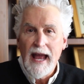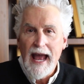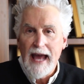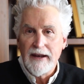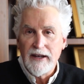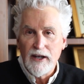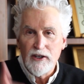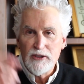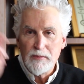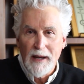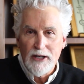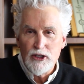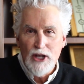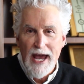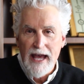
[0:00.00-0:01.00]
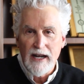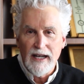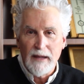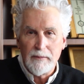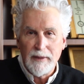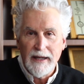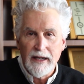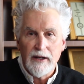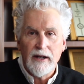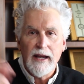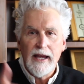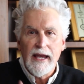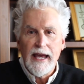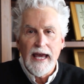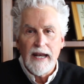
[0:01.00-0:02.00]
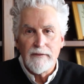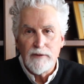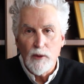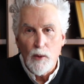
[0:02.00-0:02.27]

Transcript: And here's my channel up here. And if you